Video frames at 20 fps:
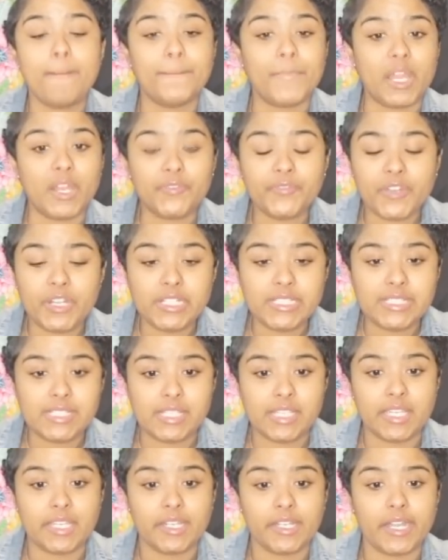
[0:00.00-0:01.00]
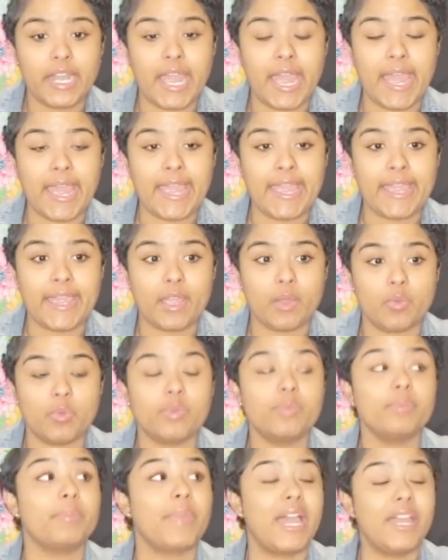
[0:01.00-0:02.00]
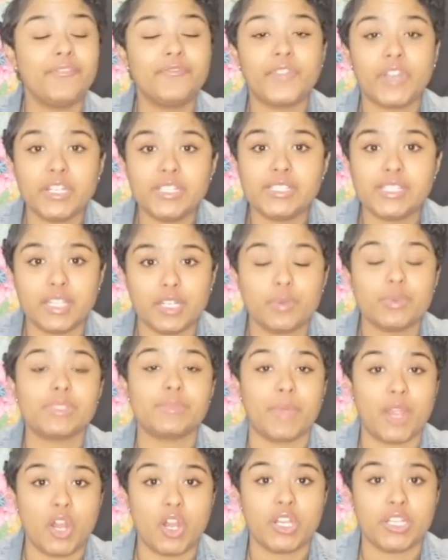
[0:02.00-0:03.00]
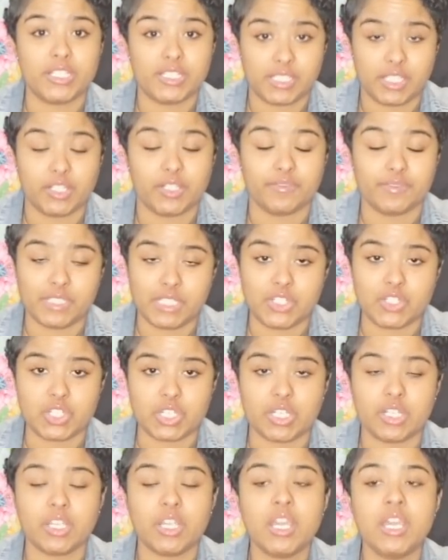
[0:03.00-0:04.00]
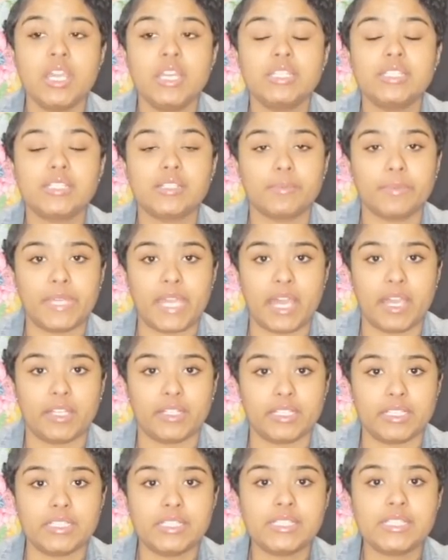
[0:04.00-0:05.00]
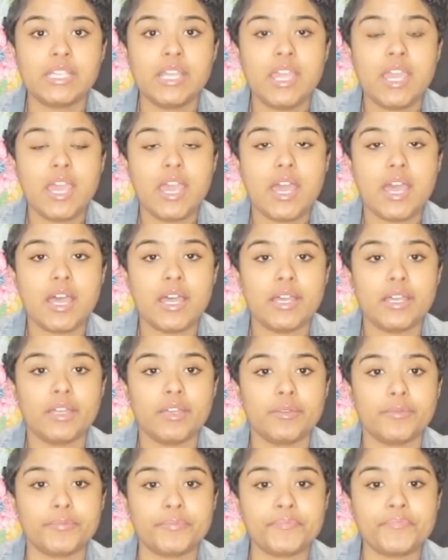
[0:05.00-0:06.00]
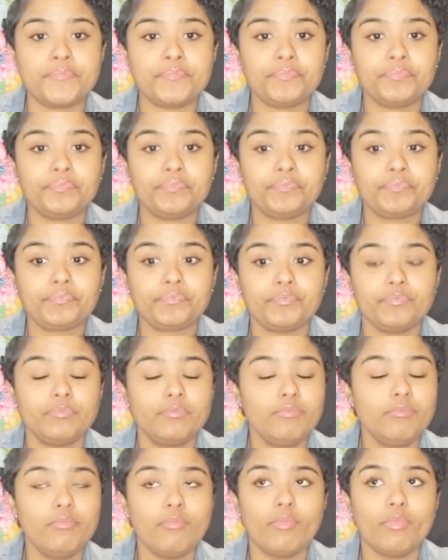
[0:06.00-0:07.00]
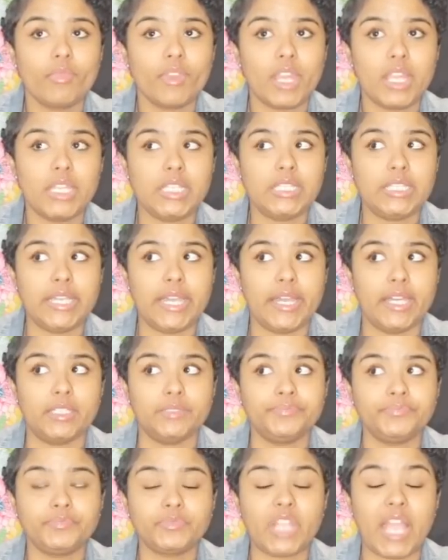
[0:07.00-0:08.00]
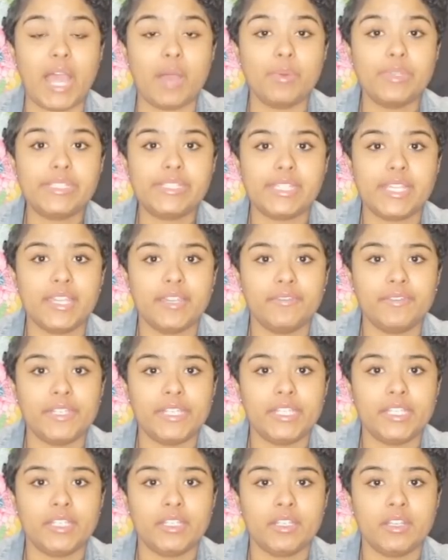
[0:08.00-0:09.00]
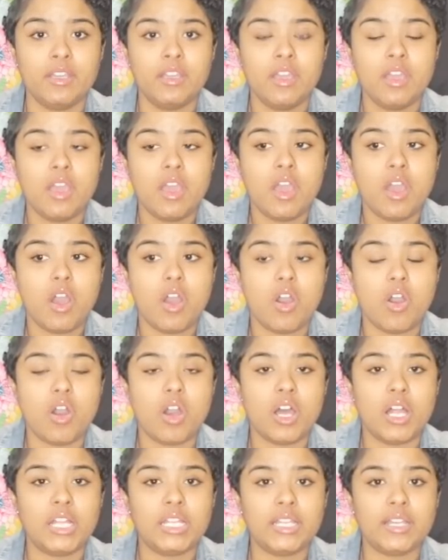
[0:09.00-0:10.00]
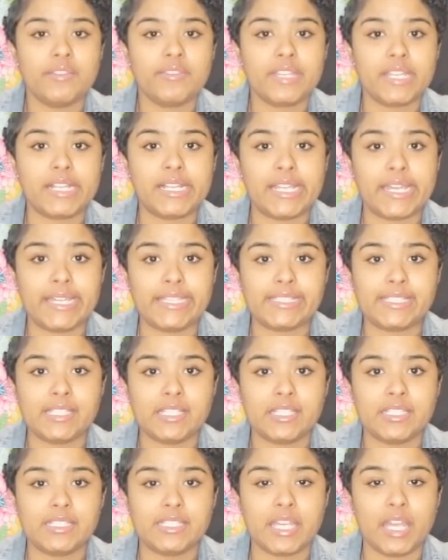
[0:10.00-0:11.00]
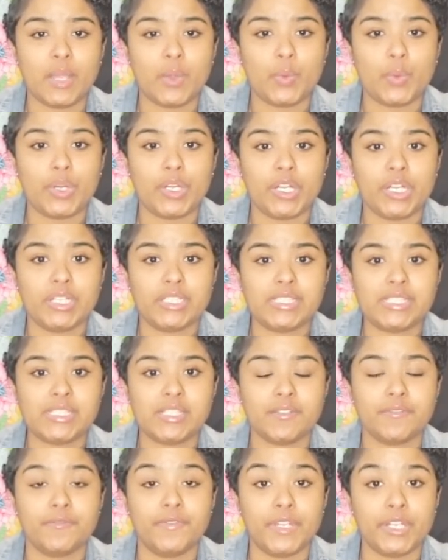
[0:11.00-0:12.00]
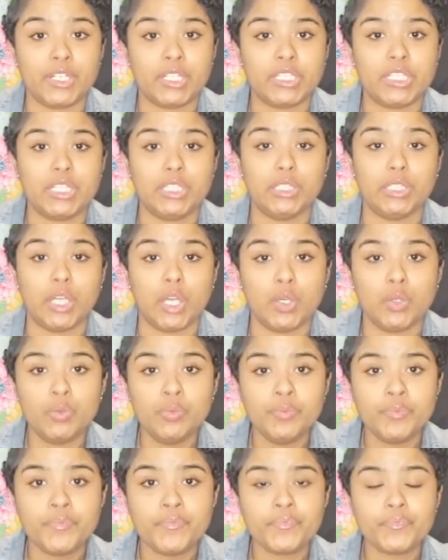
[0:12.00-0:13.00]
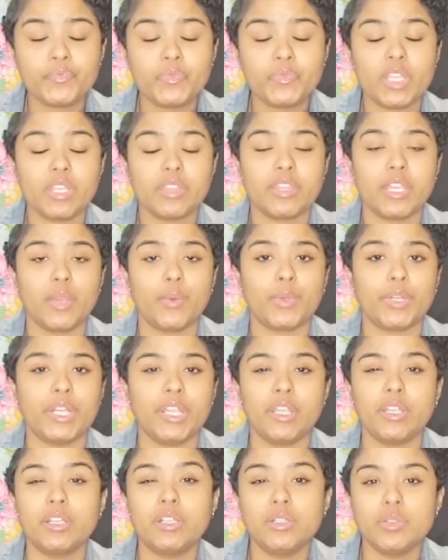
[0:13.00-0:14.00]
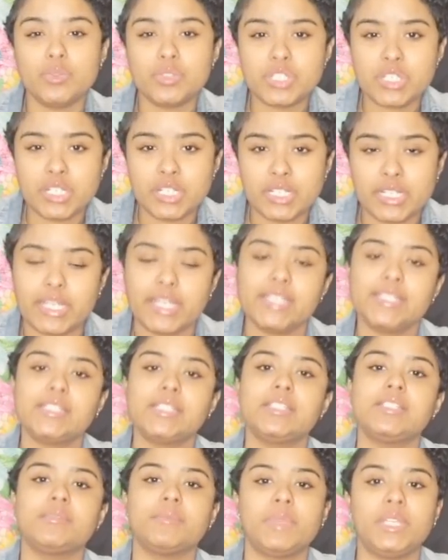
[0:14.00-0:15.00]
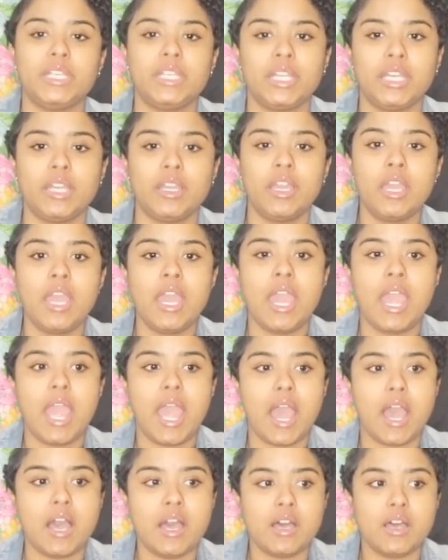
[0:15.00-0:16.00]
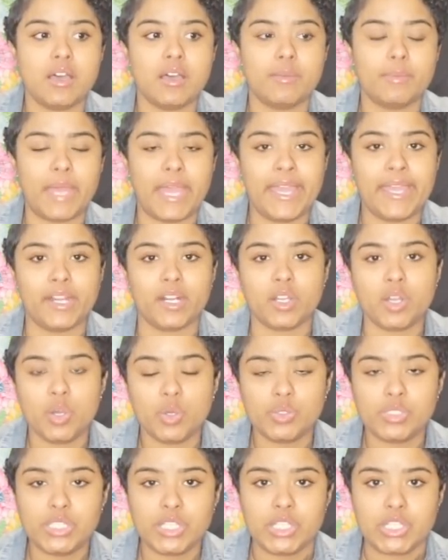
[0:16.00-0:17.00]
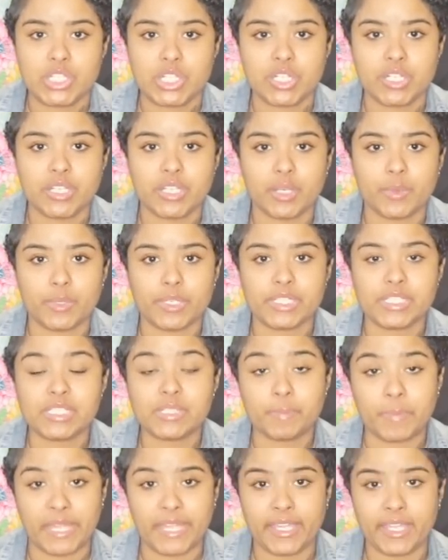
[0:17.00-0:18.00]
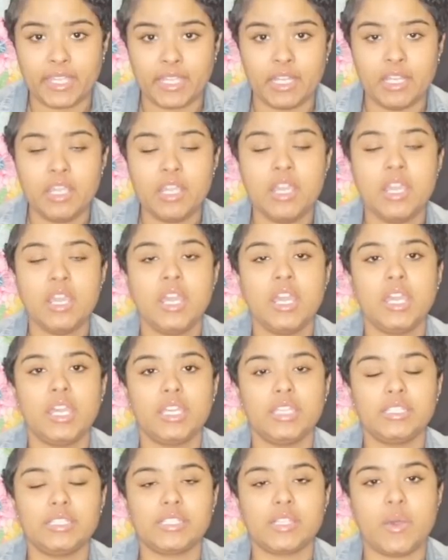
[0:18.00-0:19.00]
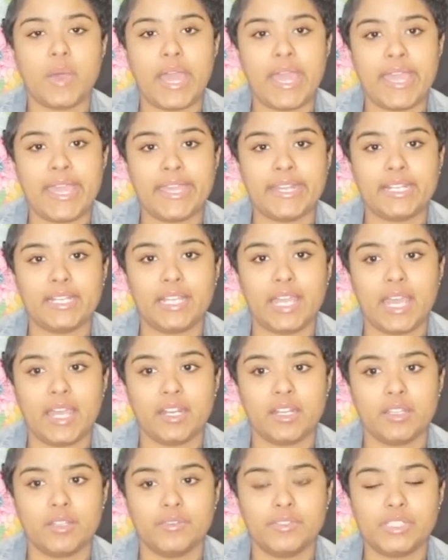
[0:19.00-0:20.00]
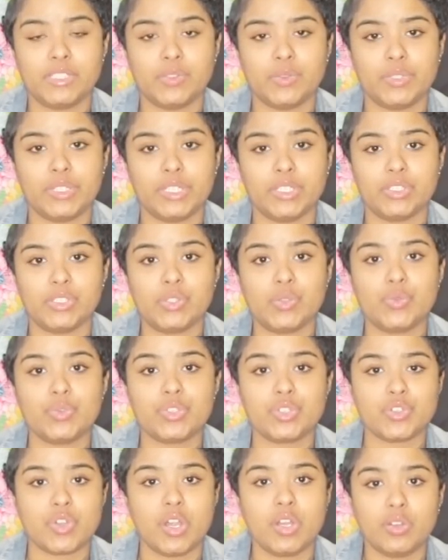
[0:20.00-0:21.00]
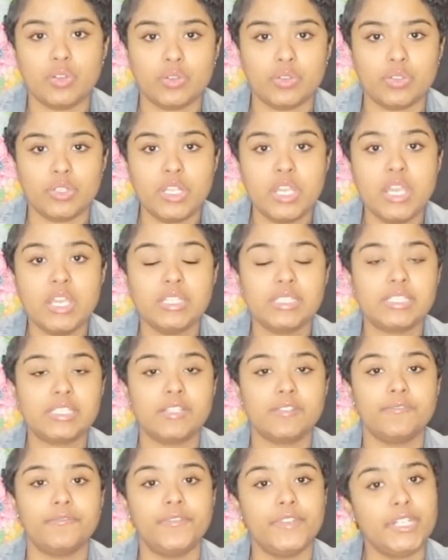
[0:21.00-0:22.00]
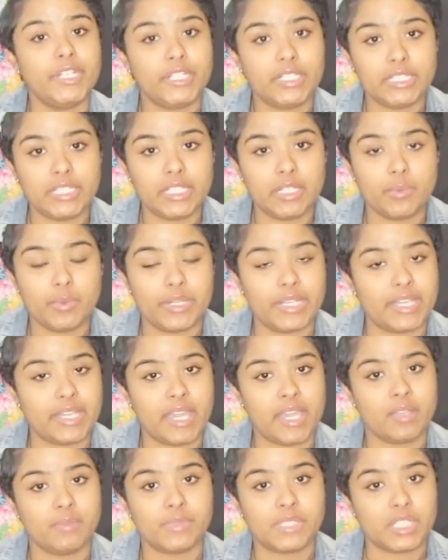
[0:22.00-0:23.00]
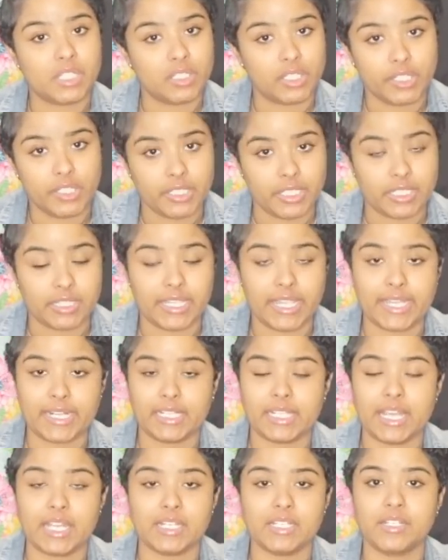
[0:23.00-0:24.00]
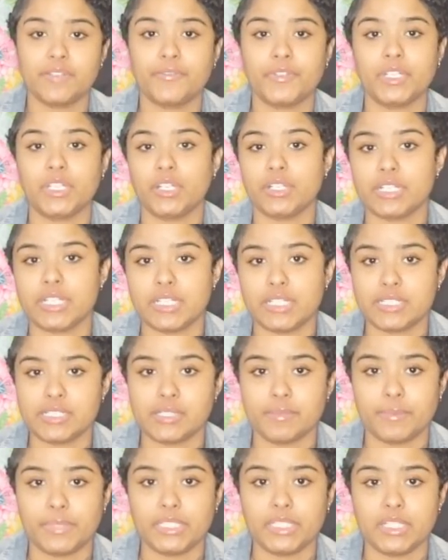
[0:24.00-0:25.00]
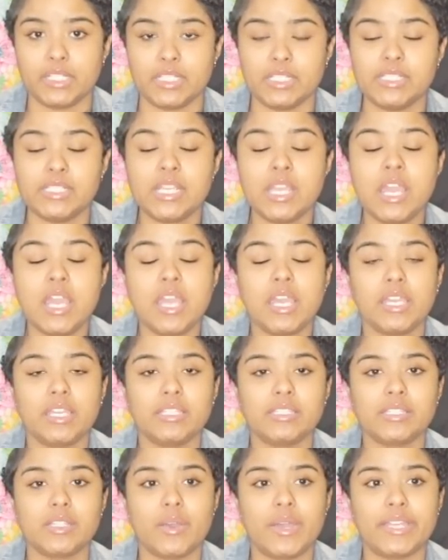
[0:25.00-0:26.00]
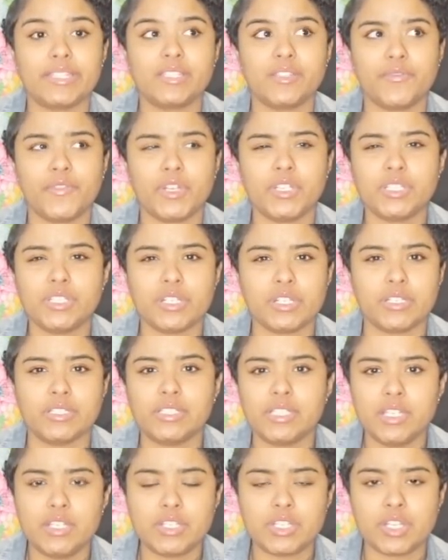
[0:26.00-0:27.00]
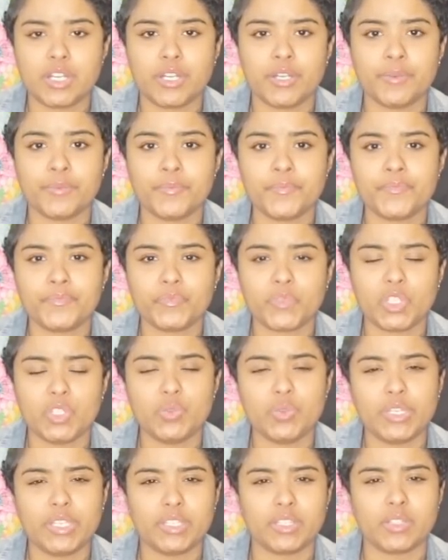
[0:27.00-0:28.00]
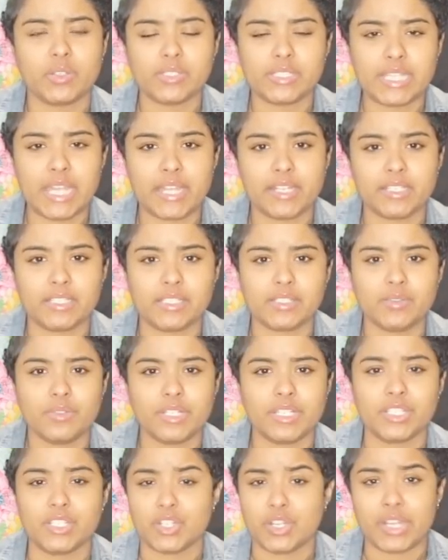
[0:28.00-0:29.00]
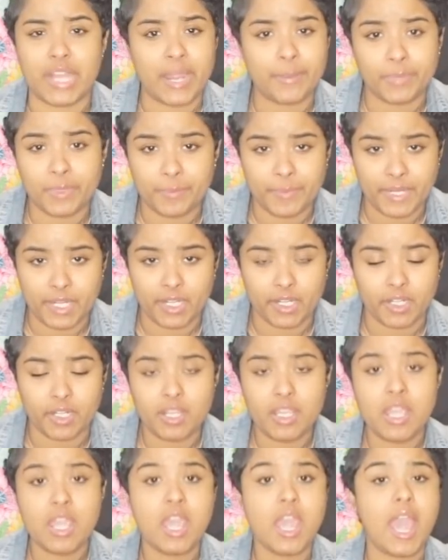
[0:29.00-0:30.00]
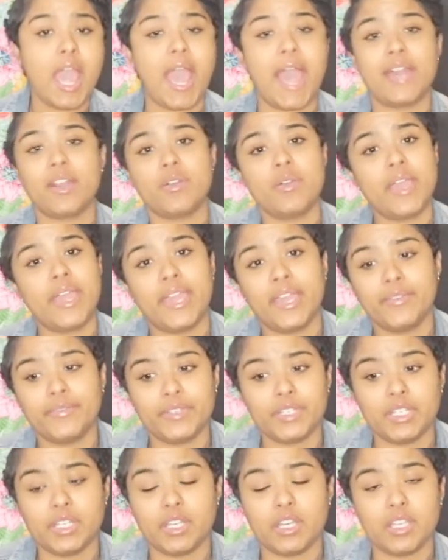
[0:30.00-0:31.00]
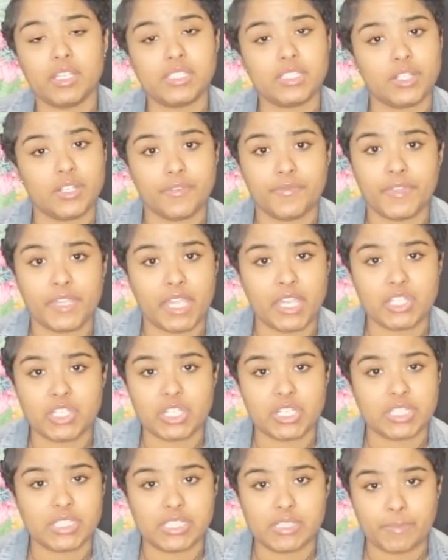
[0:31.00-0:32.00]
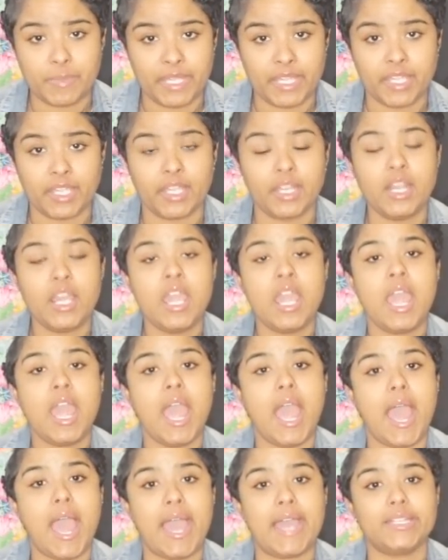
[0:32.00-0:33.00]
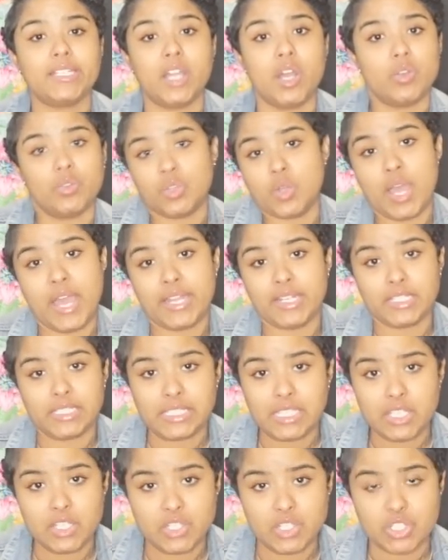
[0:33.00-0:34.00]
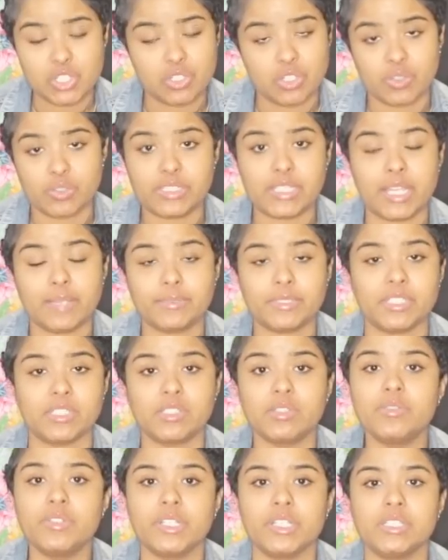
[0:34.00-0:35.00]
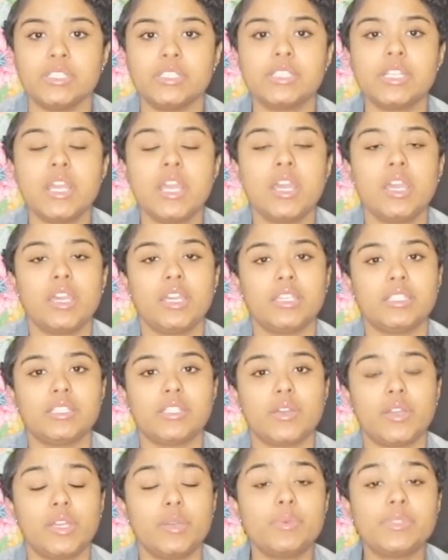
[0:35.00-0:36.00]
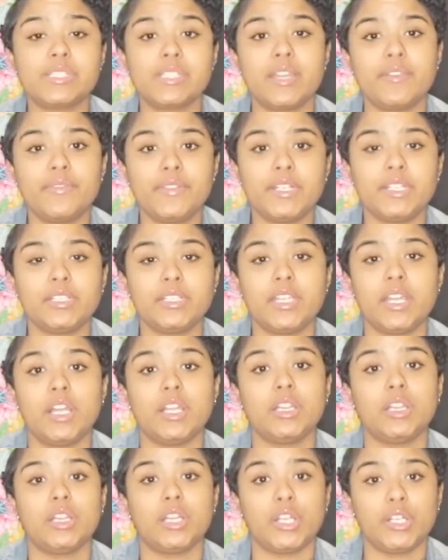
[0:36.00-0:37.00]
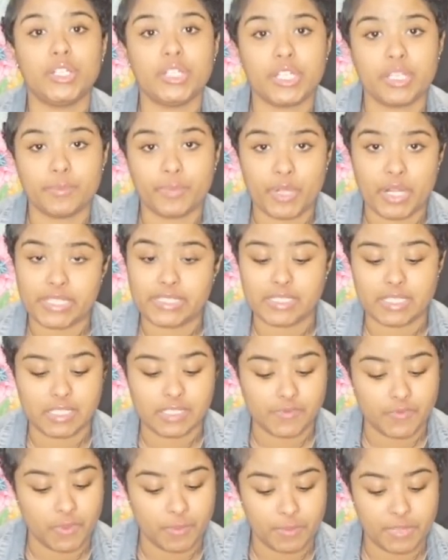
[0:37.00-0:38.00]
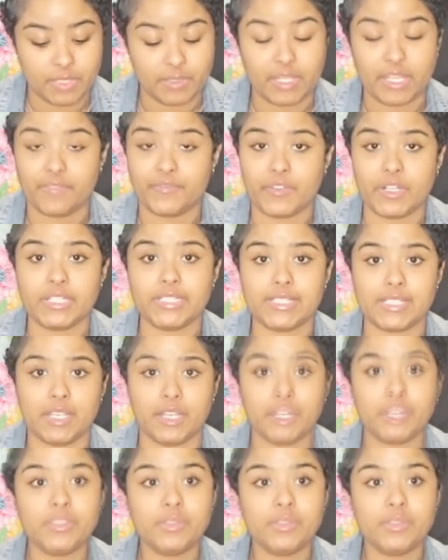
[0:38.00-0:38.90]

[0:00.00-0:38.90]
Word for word: My first year, I my first year was my hardest year of teaching, to be honest. Um, yeah, I was given all of the classes that were severely low. They were inclusion classes, meaning um, I had a co-teacher, they were SPED, and so I had a lot of students who struggled severely when it came to learning. They had a lot of different learning disabilities, and so as a first year teacher, you get those kind of students. You're not prepared. I don't have a, a certification in SPED. I don't know how to teach those types of students, and so it was definitely a learning process for me that first year.